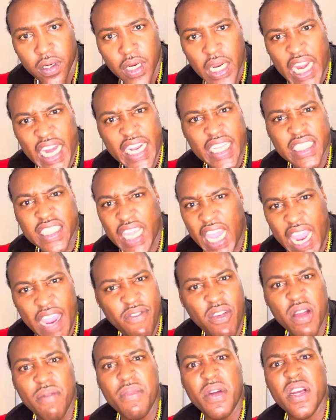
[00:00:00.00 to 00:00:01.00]
And just gave
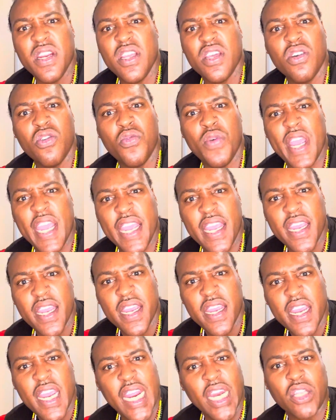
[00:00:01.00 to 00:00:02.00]
her money away.
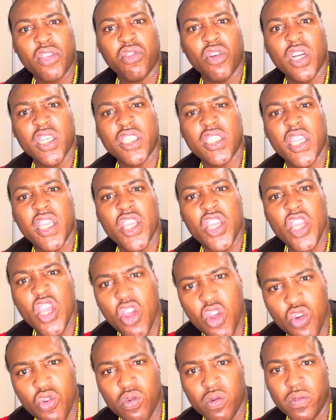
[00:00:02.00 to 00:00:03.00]
And trusting
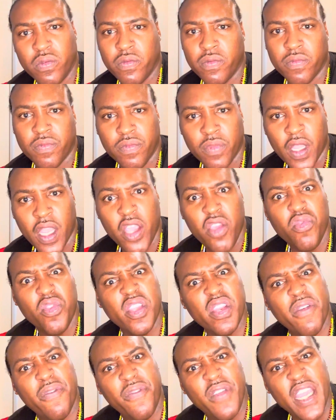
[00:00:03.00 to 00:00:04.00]
you. You
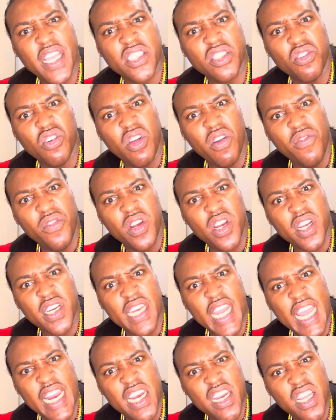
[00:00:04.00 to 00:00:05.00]
think the feds going to overlook
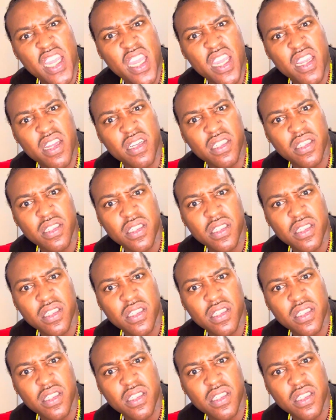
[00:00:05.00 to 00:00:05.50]
that? Look here.